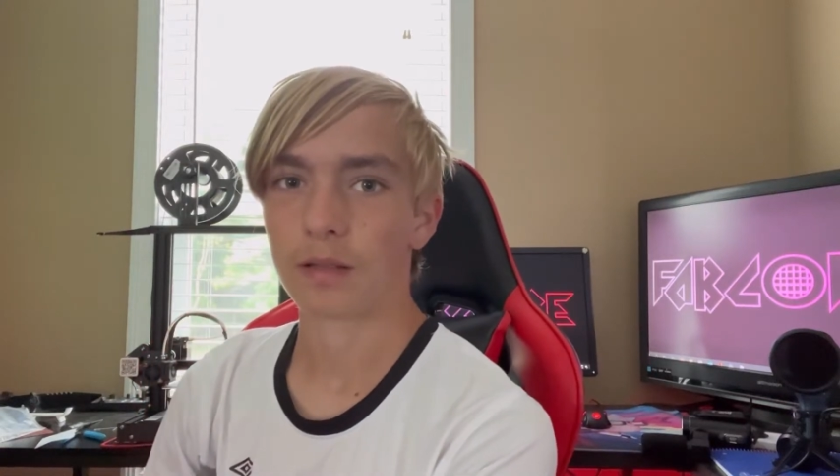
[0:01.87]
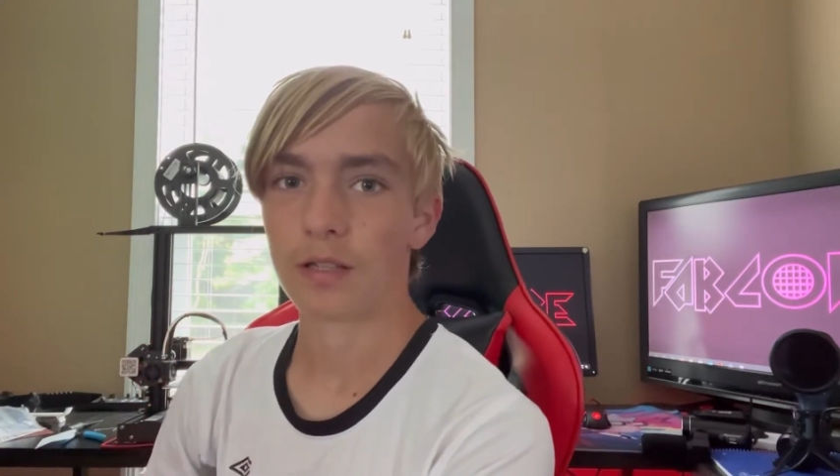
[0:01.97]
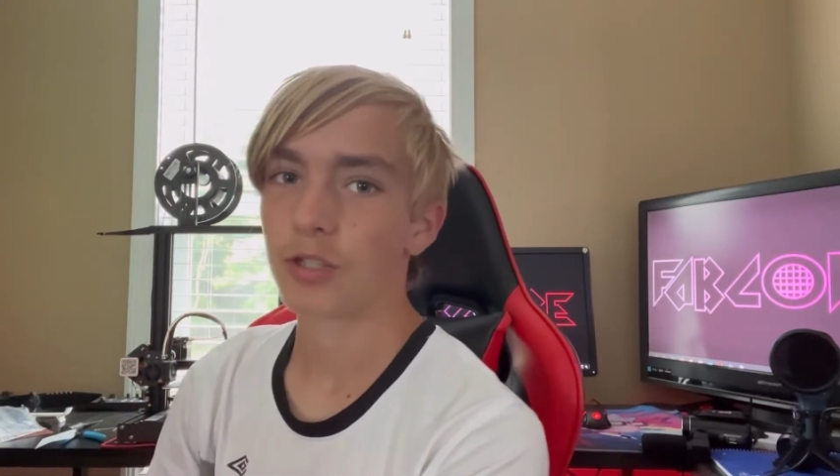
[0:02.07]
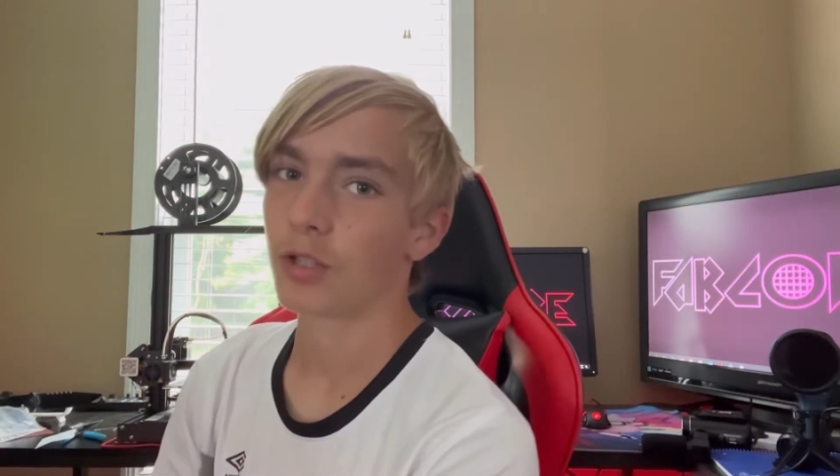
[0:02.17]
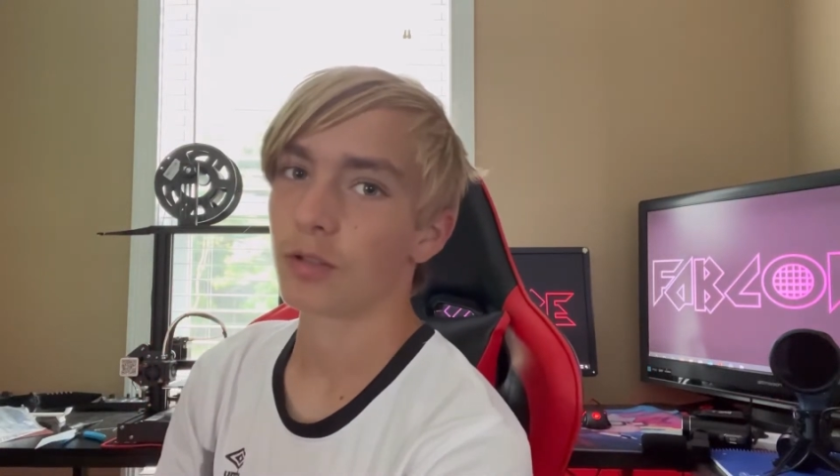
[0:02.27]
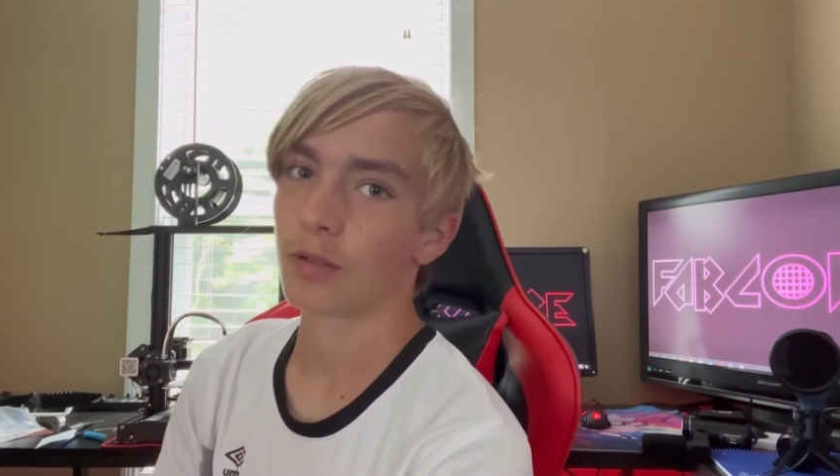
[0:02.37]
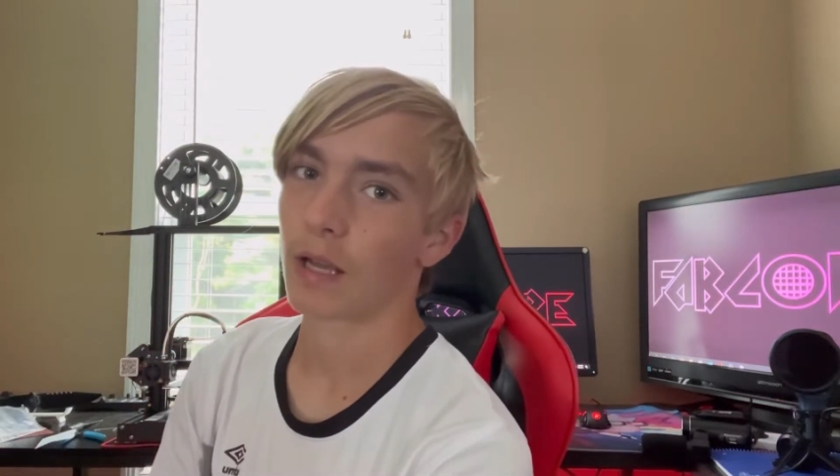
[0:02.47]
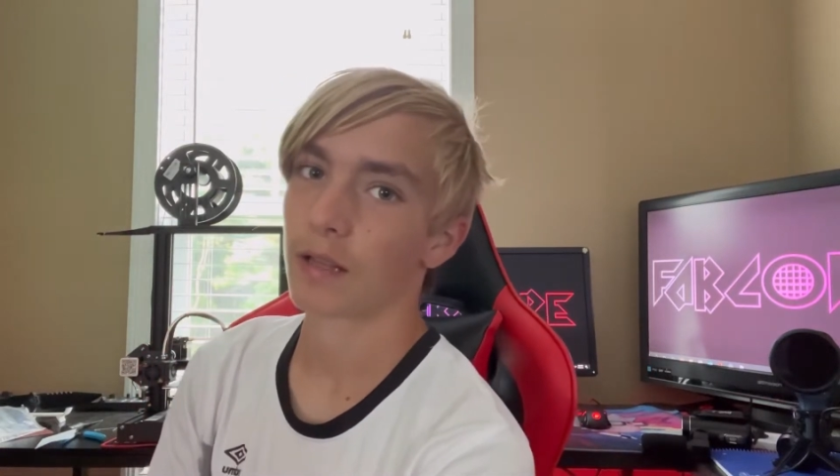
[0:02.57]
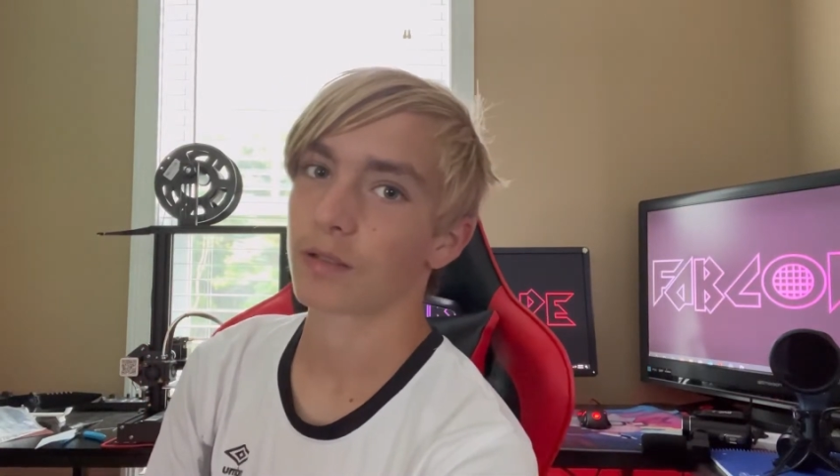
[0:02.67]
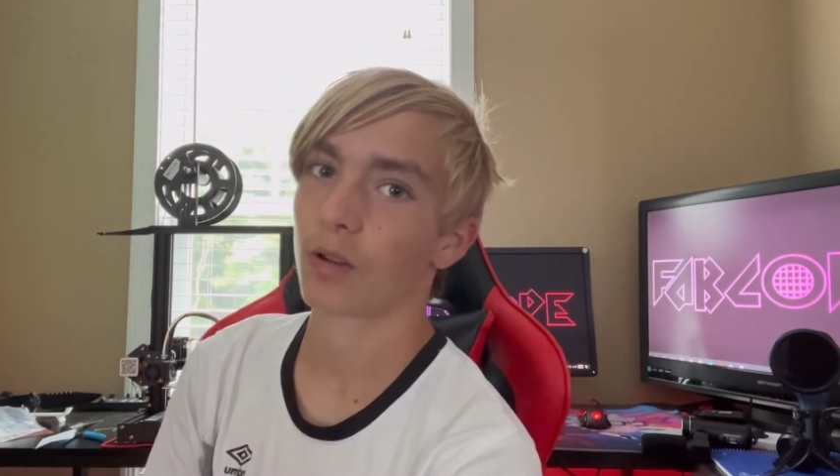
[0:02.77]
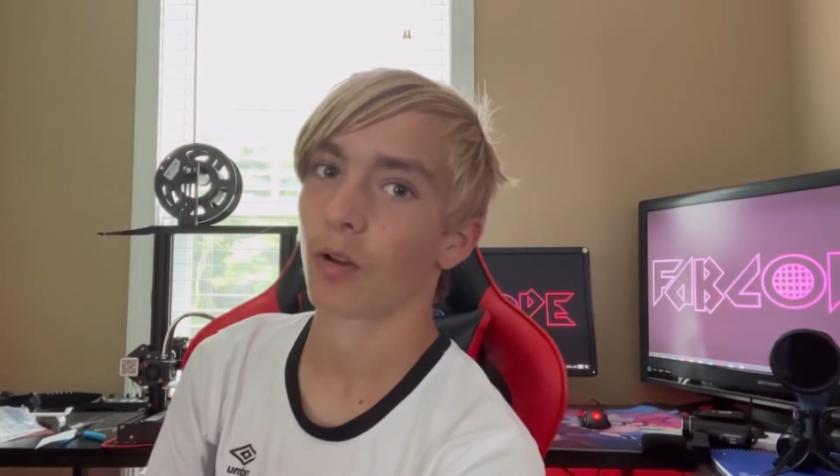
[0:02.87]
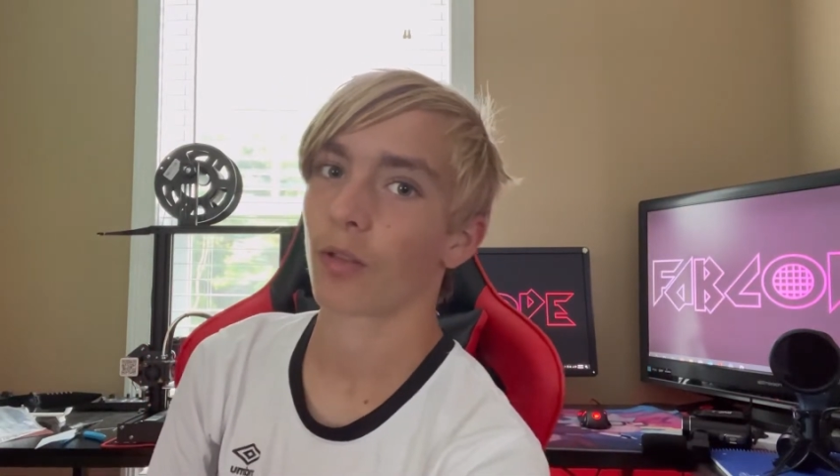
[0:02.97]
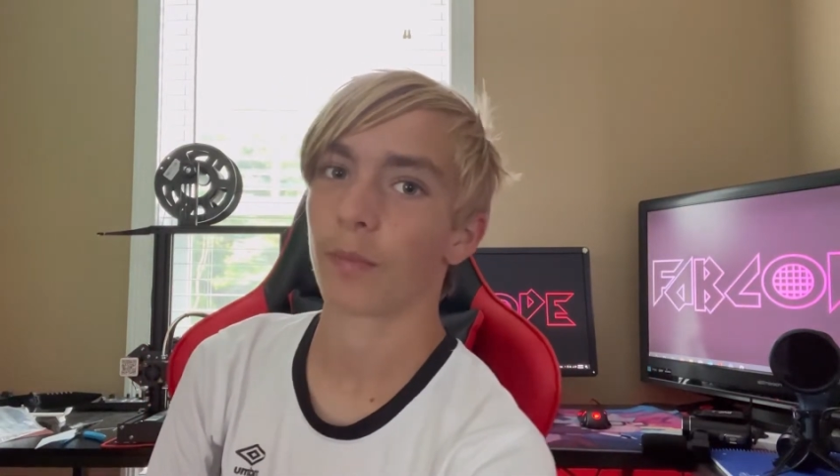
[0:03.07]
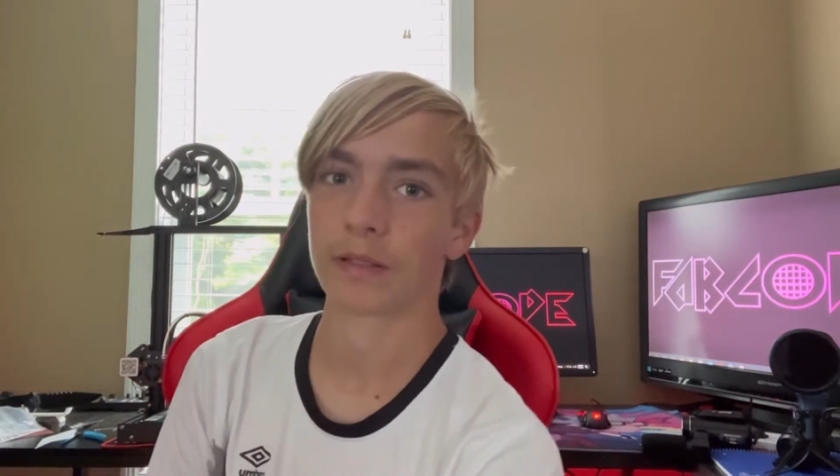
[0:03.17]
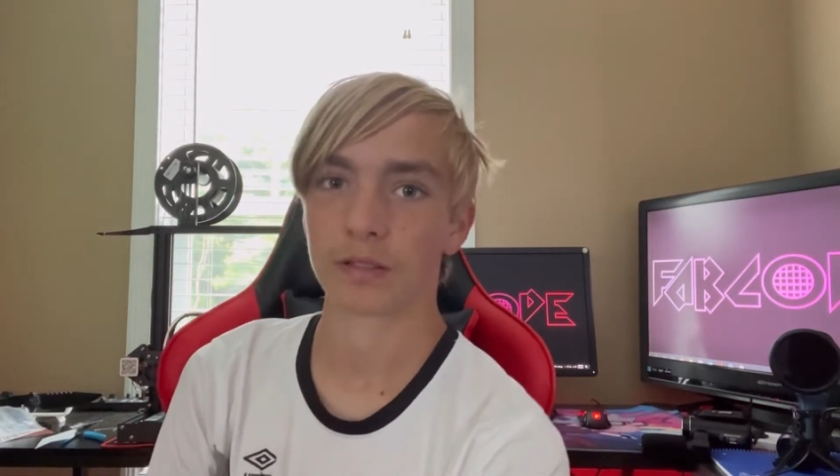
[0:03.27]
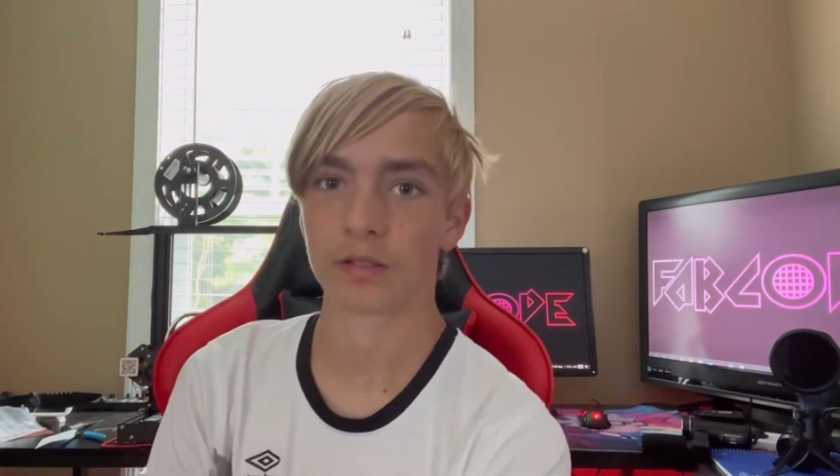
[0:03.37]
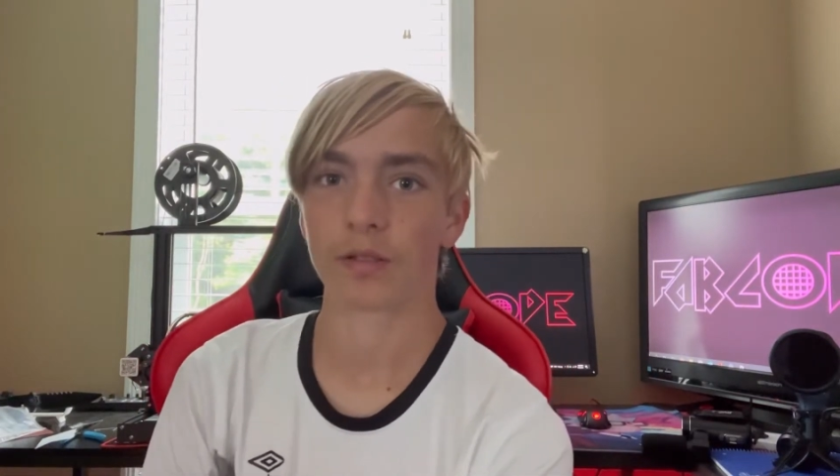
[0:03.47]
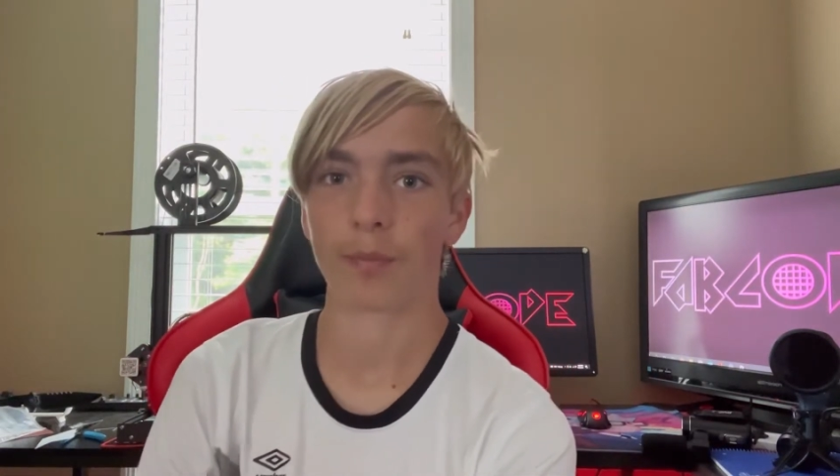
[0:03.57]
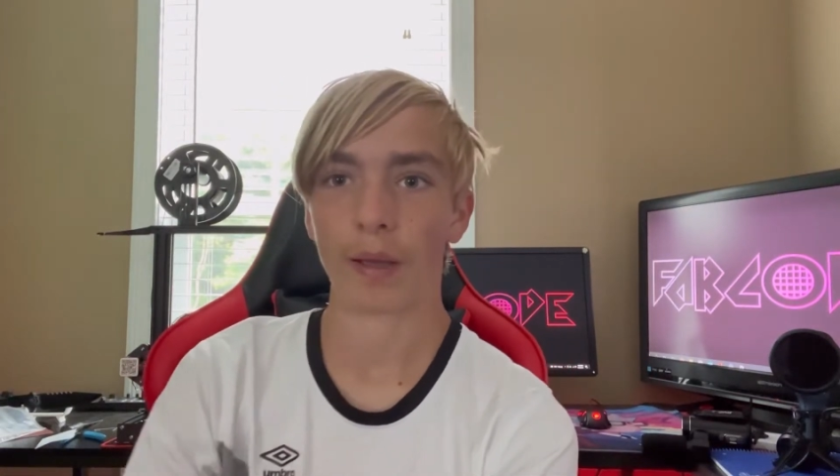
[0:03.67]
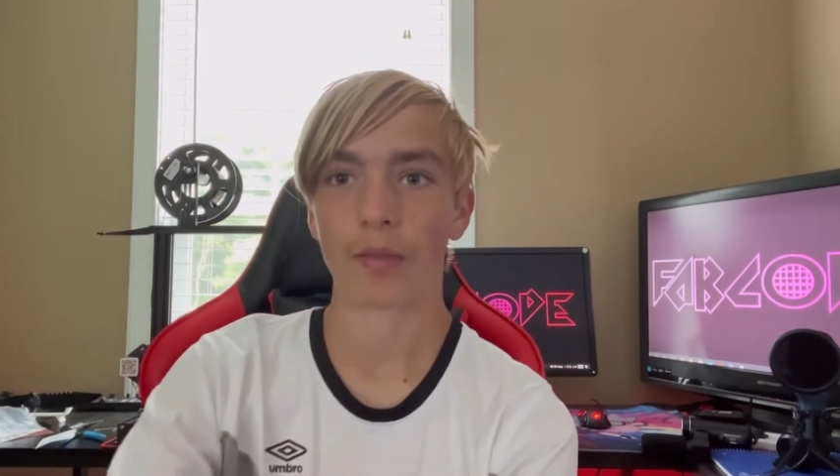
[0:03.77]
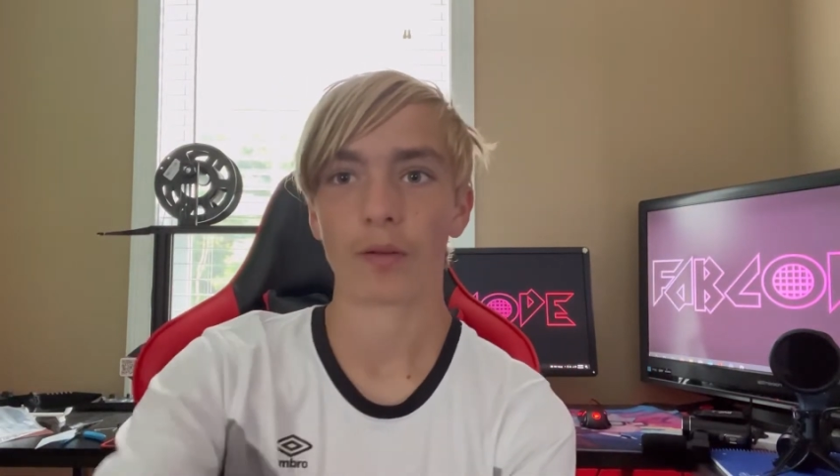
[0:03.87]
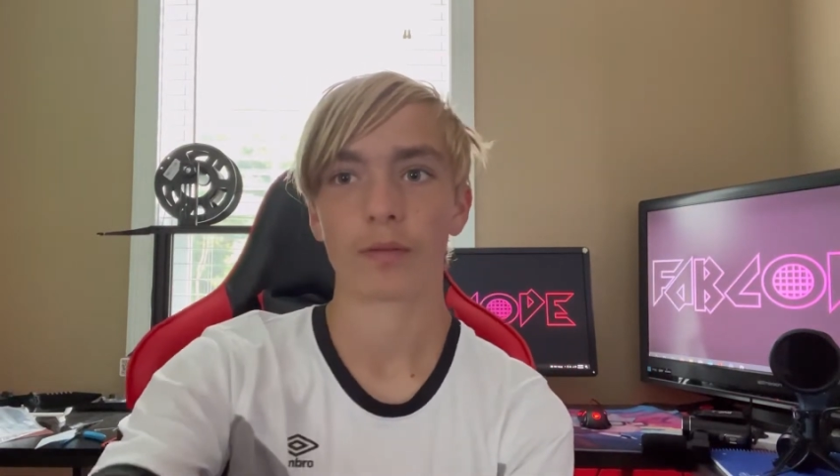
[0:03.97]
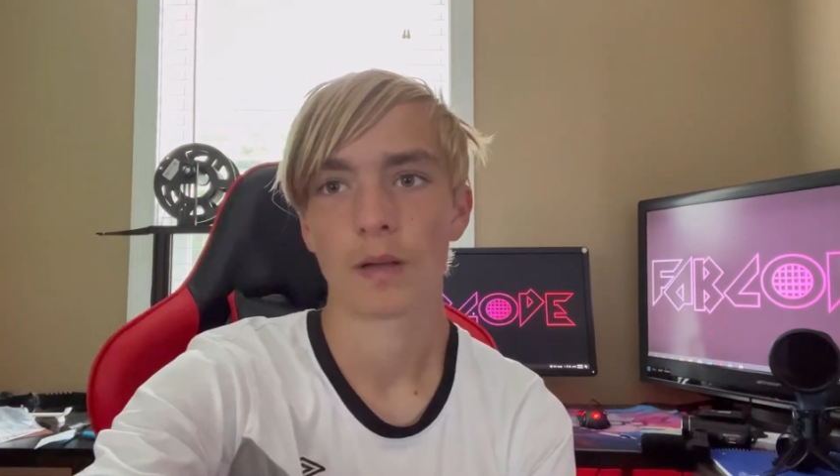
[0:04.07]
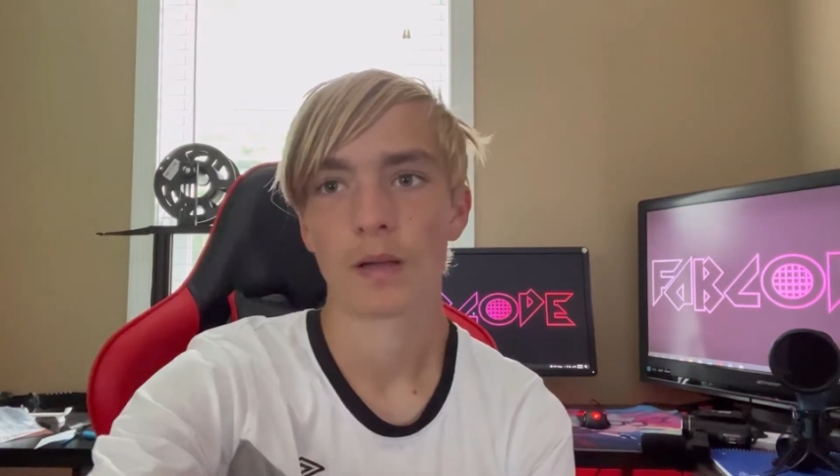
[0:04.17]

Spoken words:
teaching you guys all the basics of Python.